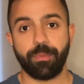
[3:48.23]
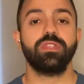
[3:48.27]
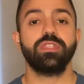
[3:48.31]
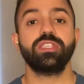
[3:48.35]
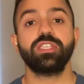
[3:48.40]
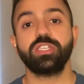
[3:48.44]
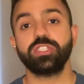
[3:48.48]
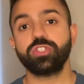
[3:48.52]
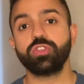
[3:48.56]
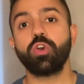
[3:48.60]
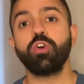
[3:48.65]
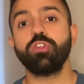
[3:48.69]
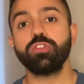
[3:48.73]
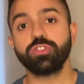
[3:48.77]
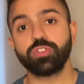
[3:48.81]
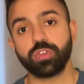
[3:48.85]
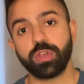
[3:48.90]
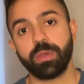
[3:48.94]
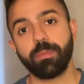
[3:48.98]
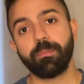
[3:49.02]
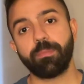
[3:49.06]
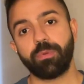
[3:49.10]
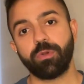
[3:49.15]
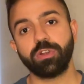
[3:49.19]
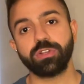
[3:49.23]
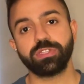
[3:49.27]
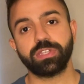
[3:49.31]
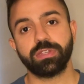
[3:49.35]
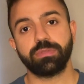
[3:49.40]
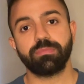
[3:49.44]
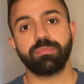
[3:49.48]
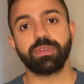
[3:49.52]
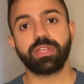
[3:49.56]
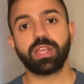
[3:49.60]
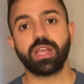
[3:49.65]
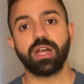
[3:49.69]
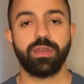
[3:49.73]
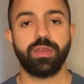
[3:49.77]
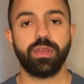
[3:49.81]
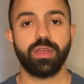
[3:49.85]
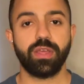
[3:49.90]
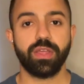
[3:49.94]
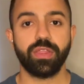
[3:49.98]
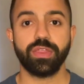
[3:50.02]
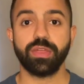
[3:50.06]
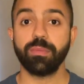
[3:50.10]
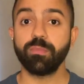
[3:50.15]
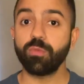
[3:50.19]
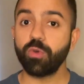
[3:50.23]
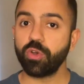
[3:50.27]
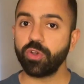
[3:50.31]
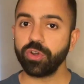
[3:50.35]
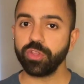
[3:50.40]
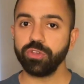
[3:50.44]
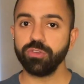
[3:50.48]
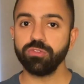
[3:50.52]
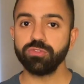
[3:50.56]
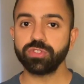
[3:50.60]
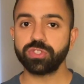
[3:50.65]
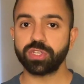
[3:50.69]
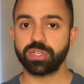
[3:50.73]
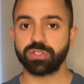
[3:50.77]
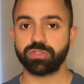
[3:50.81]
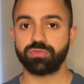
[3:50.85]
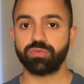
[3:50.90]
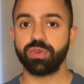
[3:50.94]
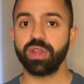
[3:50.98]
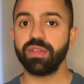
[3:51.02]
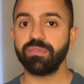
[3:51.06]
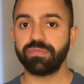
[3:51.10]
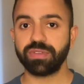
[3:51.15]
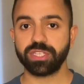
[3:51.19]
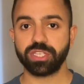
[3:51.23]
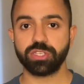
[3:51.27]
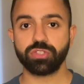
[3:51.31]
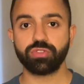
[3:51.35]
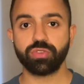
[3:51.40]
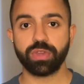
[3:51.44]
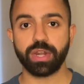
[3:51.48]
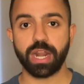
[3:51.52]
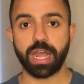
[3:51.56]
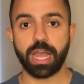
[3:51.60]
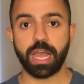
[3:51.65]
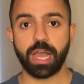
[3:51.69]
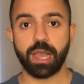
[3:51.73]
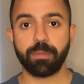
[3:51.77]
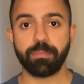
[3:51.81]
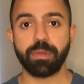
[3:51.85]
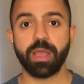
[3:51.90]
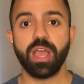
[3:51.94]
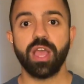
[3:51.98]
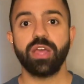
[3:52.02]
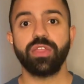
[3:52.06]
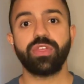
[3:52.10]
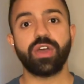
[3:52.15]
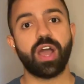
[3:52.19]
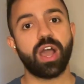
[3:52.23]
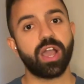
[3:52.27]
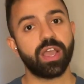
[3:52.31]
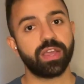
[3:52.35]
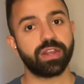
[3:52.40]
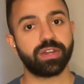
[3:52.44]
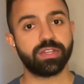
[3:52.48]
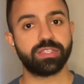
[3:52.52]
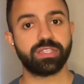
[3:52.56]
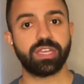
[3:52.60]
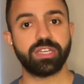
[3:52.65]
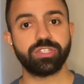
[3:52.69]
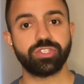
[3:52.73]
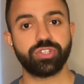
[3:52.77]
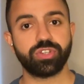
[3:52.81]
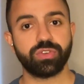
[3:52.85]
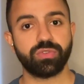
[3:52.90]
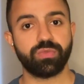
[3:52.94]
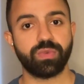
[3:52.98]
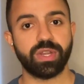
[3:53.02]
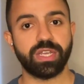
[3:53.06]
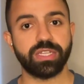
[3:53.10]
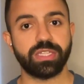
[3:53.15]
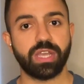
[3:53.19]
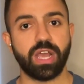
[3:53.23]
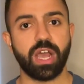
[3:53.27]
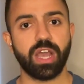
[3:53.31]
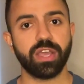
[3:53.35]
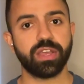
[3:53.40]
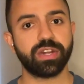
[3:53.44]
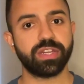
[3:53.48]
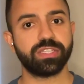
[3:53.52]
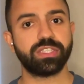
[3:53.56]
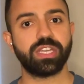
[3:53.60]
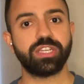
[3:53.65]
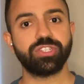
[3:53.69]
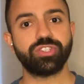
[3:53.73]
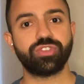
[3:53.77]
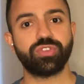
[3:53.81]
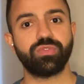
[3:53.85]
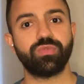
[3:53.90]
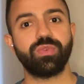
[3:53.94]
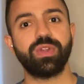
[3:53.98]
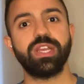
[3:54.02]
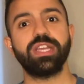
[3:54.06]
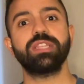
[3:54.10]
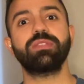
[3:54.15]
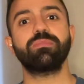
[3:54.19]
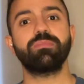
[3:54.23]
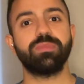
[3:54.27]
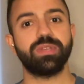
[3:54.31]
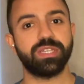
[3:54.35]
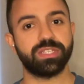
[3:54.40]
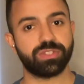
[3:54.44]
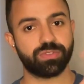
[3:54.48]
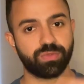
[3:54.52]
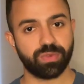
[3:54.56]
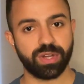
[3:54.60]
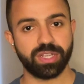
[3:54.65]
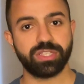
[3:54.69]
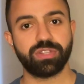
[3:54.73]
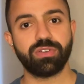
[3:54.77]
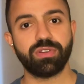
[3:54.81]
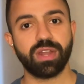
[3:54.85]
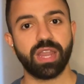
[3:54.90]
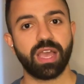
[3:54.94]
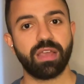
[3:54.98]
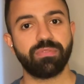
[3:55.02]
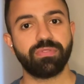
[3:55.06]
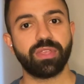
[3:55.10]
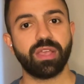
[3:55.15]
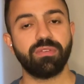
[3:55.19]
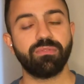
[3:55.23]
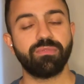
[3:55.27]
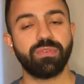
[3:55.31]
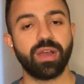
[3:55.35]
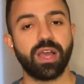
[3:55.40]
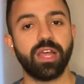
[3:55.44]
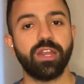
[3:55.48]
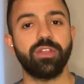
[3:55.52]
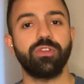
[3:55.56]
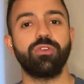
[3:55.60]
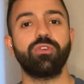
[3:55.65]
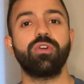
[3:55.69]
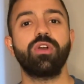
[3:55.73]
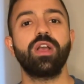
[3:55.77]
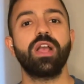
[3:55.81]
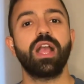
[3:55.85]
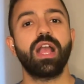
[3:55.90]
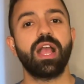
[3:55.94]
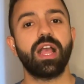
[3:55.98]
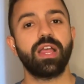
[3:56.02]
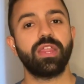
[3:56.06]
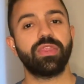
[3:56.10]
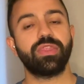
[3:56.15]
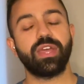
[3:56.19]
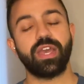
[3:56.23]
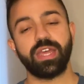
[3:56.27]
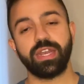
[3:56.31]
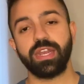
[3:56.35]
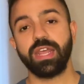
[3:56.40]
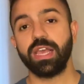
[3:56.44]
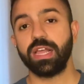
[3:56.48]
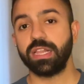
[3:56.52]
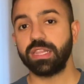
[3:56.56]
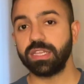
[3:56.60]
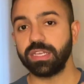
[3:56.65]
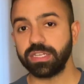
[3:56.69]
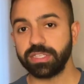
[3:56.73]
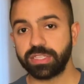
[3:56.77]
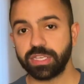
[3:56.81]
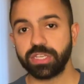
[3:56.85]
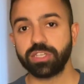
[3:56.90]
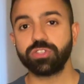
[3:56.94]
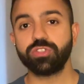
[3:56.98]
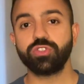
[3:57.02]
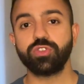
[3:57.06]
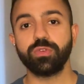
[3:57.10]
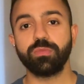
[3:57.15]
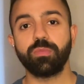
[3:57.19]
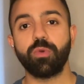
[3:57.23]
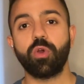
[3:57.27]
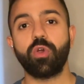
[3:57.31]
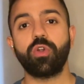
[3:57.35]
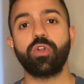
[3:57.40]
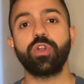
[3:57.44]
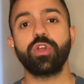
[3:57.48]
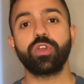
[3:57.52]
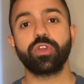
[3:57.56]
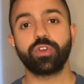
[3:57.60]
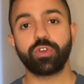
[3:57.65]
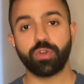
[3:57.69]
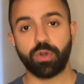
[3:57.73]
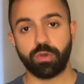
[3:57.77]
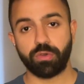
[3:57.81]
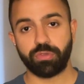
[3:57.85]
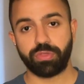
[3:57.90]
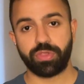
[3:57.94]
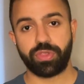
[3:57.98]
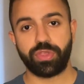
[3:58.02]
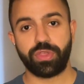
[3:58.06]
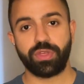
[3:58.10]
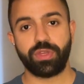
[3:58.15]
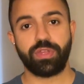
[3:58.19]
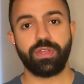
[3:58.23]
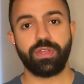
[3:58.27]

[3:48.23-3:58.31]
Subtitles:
This is also important because the more users revisit your app, the higher retention rate. Higher retention rate means greater lifetime value, then leading to more growth.